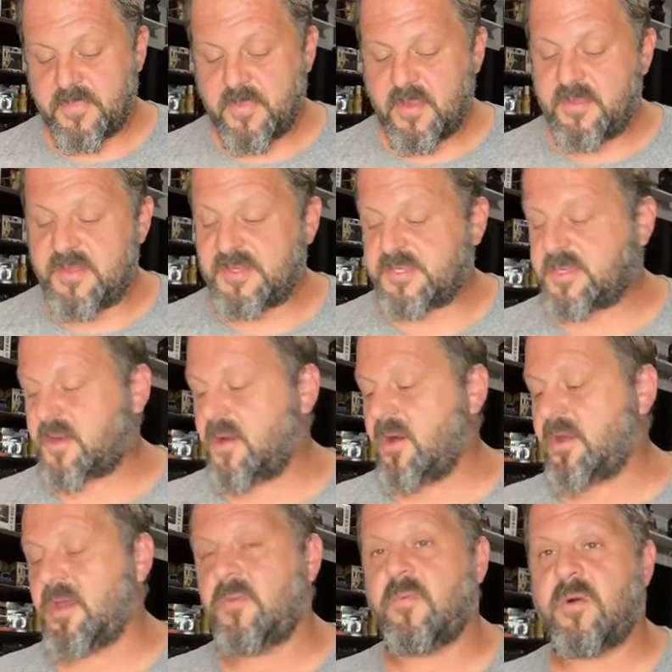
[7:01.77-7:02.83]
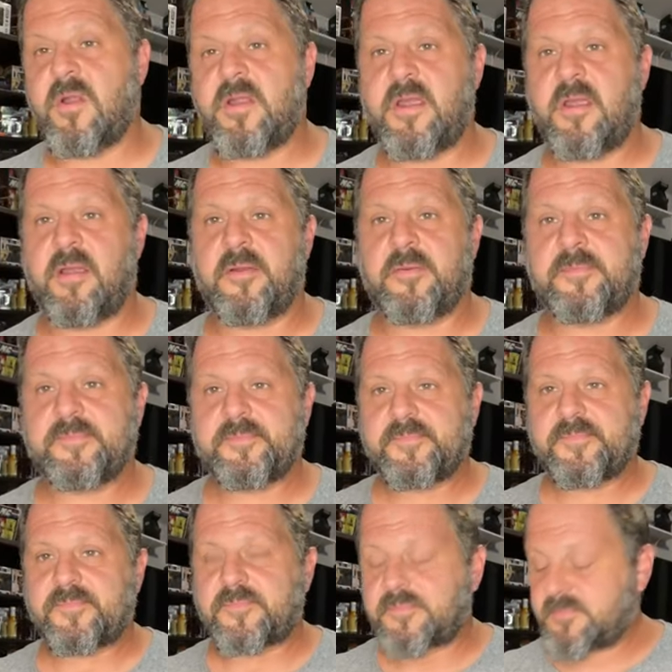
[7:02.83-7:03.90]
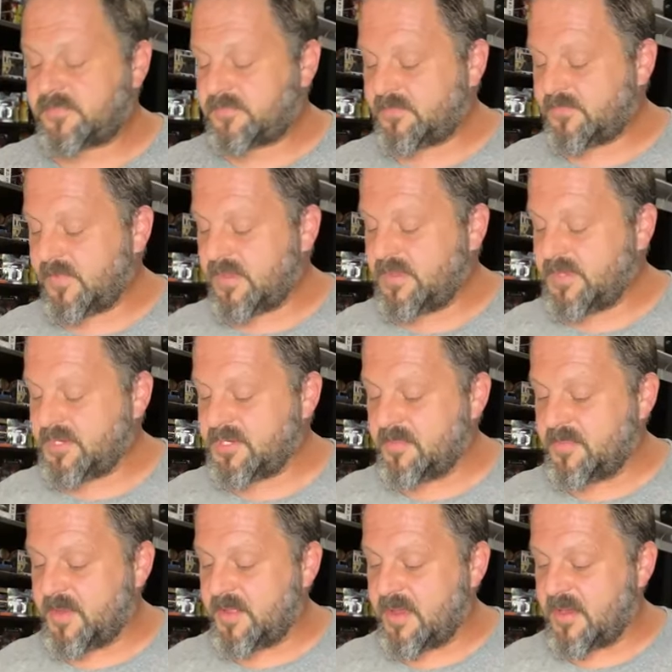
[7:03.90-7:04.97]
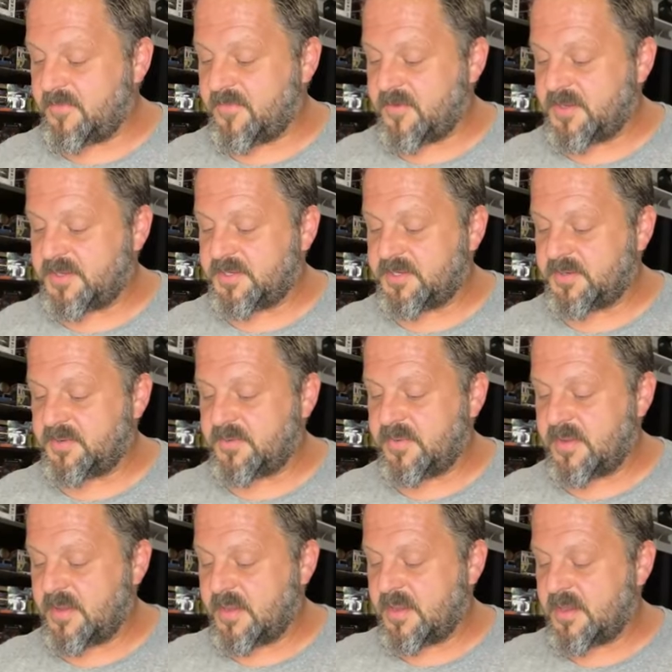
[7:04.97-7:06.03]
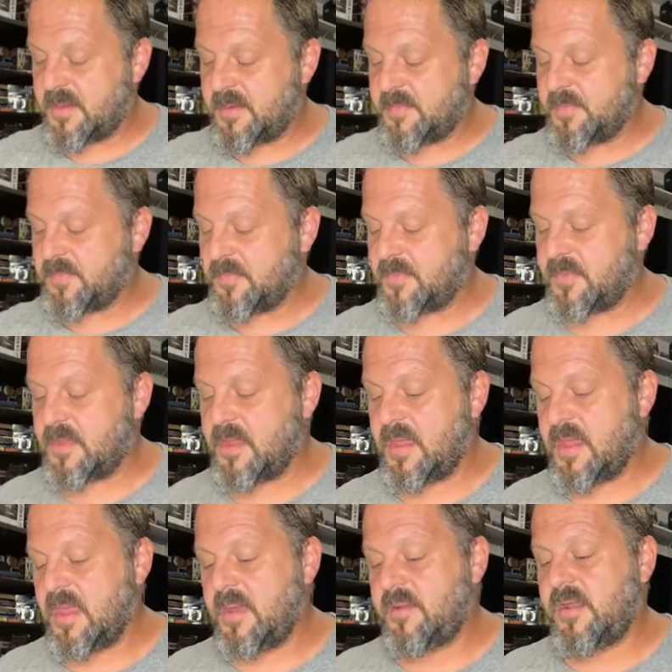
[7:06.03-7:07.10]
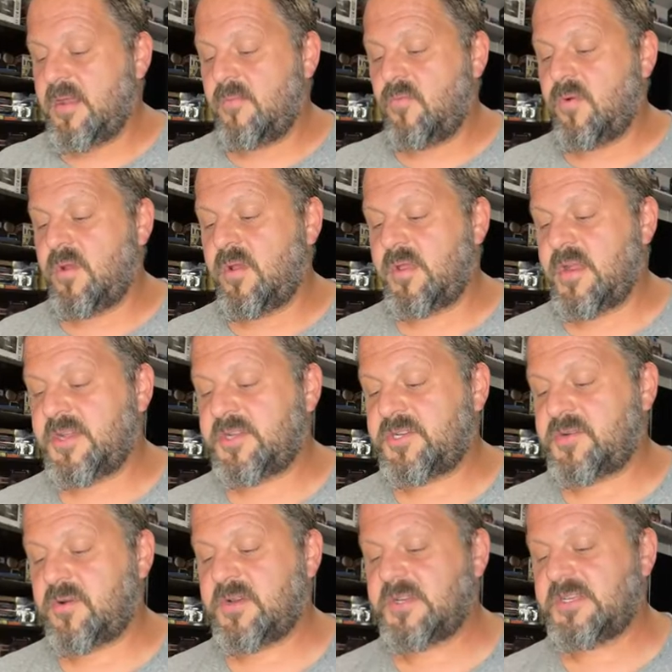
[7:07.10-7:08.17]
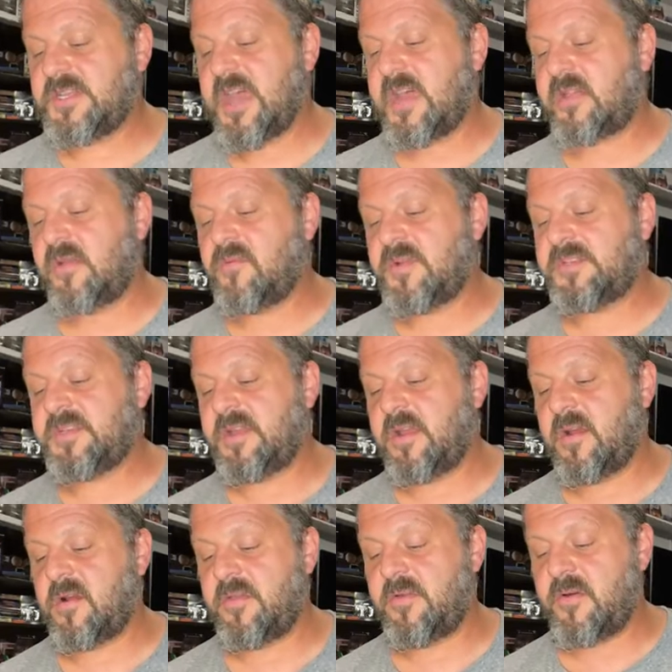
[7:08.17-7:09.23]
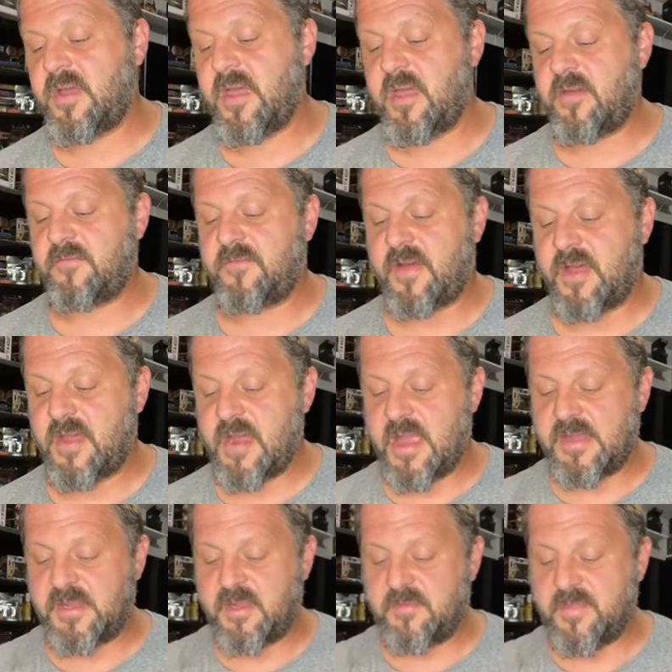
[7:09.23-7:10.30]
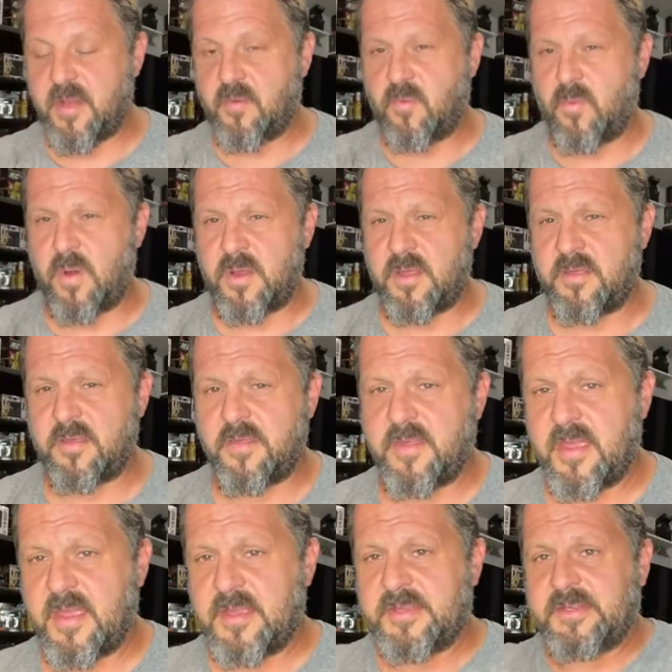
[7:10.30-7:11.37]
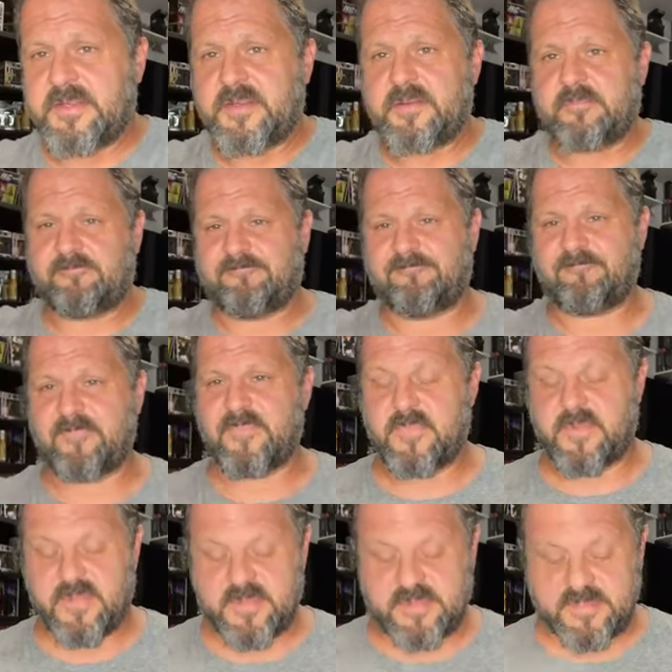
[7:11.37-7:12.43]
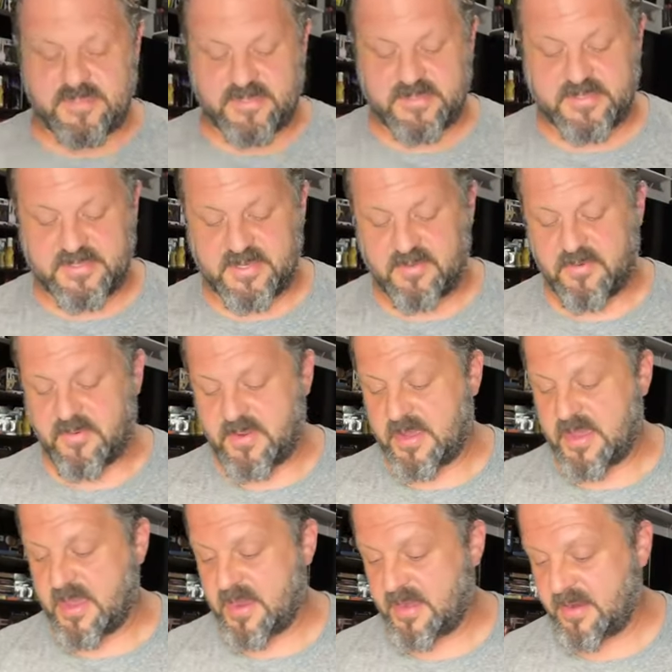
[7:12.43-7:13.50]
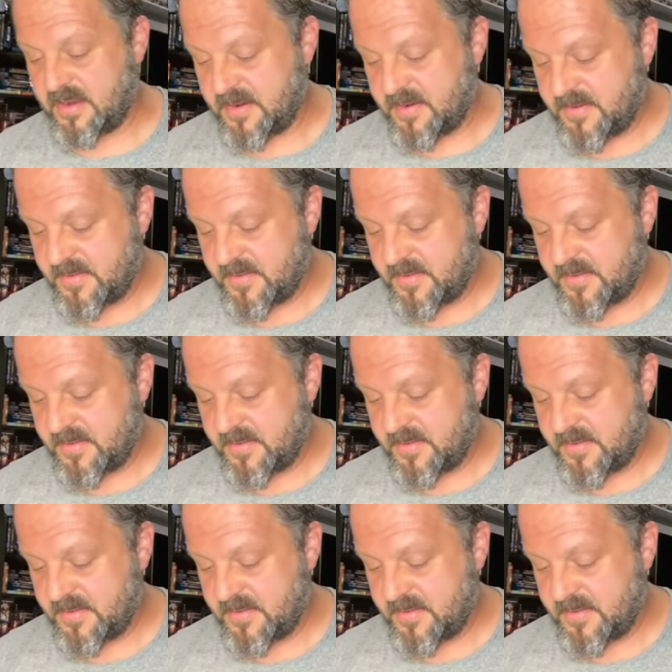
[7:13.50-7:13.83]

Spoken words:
This Target one here, this should be a lot of fun too. Really not sure exactly what's in here, although I have an idea about one of the things. Let's see what we got here.